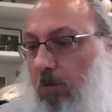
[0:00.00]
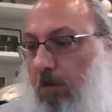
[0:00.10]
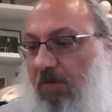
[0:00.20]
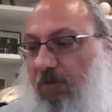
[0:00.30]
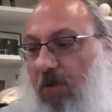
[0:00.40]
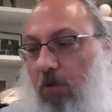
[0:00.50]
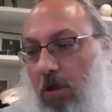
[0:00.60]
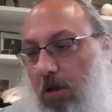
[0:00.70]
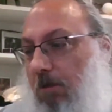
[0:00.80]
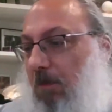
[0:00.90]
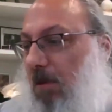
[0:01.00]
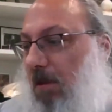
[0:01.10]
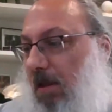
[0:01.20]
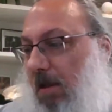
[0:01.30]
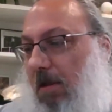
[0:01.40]
bivariate.
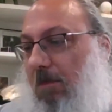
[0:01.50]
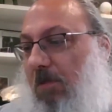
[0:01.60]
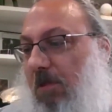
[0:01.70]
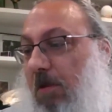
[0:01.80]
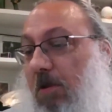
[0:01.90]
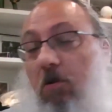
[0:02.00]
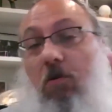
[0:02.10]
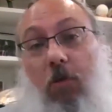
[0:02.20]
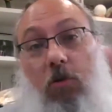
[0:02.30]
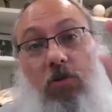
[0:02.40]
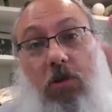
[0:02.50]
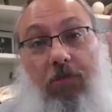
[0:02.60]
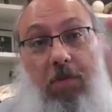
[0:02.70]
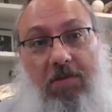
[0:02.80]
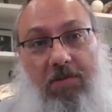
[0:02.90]
The new version of
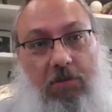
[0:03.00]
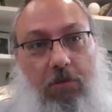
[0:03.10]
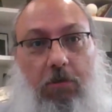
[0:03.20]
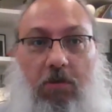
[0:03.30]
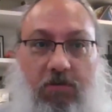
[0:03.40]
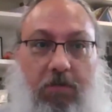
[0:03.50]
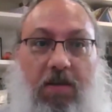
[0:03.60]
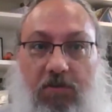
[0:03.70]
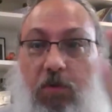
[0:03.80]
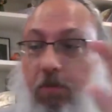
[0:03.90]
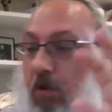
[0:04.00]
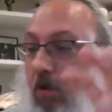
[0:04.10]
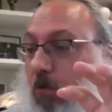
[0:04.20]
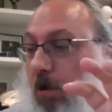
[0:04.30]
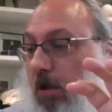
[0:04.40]
the maths internal is maths
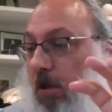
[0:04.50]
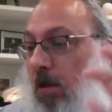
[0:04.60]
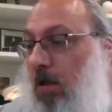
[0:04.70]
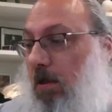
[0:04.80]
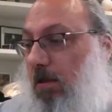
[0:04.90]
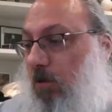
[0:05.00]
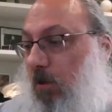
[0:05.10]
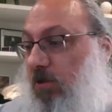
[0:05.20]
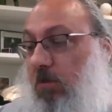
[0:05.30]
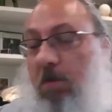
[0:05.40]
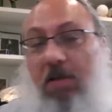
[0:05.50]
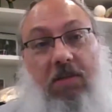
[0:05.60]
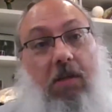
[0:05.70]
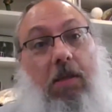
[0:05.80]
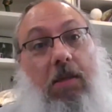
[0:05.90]
1.1. The question
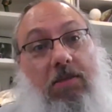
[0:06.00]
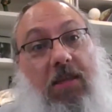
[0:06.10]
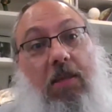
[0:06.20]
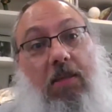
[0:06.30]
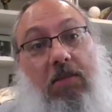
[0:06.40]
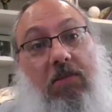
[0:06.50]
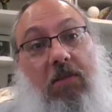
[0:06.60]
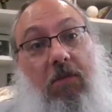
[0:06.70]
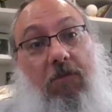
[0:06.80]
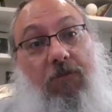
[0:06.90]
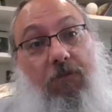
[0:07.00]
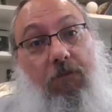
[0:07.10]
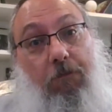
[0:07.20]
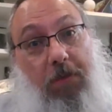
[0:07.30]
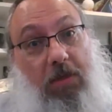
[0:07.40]
basically is the
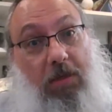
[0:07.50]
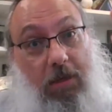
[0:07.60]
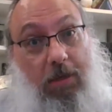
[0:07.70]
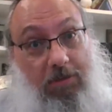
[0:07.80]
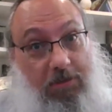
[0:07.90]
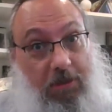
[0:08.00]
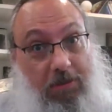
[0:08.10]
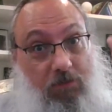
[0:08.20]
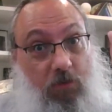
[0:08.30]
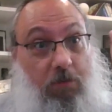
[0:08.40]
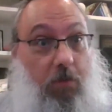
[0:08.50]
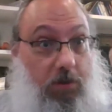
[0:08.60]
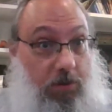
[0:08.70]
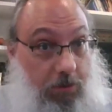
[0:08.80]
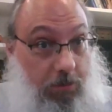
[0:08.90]
PESS
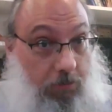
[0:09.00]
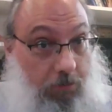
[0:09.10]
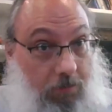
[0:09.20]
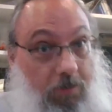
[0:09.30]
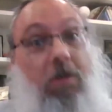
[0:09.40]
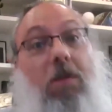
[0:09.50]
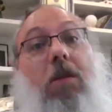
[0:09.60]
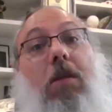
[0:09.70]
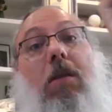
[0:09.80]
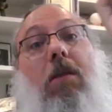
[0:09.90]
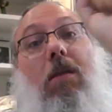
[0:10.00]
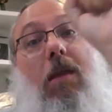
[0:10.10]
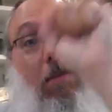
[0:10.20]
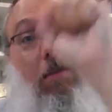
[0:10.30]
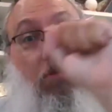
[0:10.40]
1.2
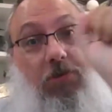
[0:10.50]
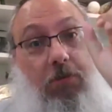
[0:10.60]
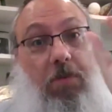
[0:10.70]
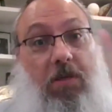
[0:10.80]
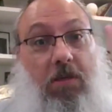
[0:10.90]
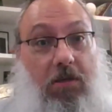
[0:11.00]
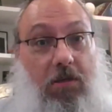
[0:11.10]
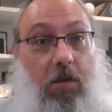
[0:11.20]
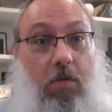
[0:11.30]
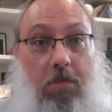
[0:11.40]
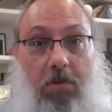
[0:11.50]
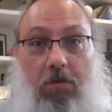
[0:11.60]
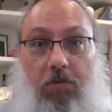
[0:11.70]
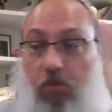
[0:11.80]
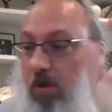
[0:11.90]
able to be
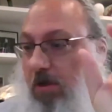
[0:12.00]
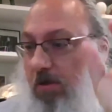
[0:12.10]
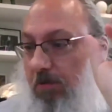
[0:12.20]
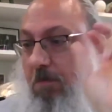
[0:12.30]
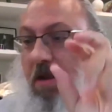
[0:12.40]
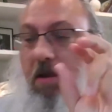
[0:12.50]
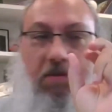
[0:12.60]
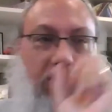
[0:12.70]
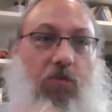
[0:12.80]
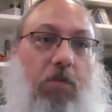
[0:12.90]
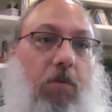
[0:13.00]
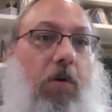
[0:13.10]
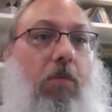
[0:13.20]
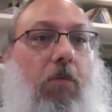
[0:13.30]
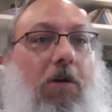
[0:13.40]
comboed with maths
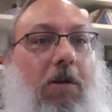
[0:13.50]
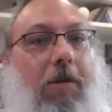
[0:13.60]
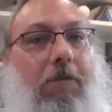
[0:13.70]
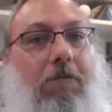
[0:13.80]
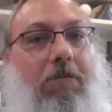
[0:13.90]
1.1?